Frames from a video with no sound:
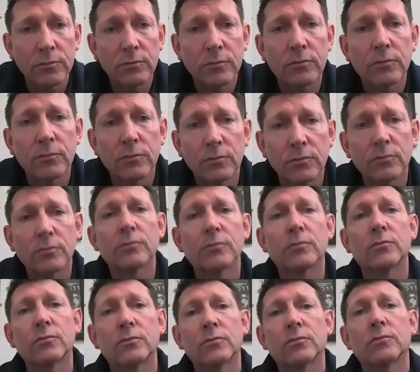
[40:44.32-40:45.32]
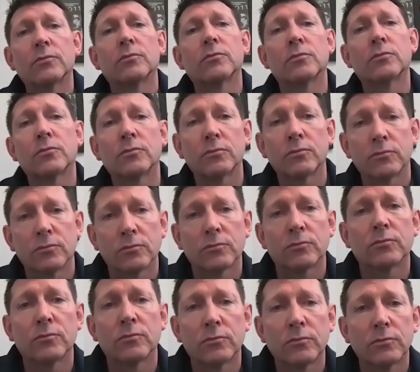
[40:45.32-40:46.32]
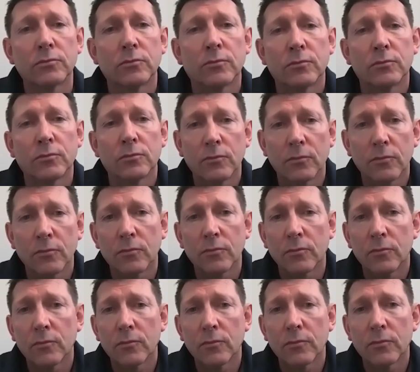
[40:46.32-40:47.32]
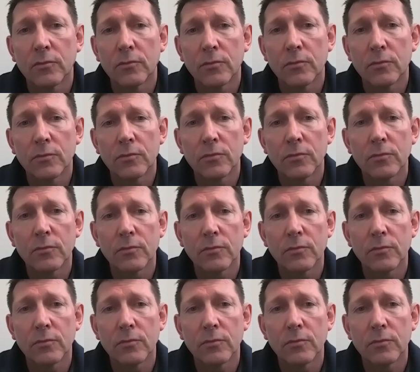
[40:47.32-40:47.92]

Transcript: (silent)